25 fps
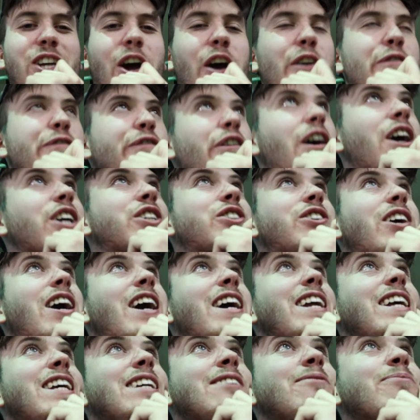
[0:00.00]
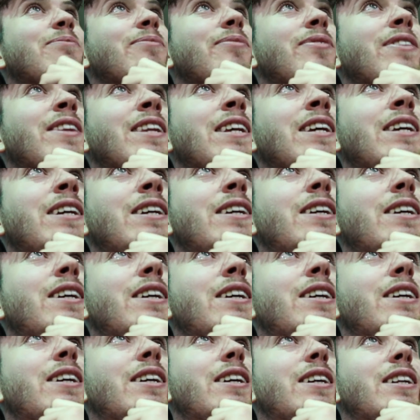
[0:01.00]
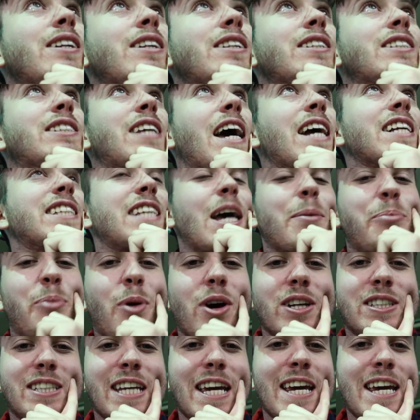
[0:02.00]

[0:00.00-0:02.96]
So frustrating. Saints up by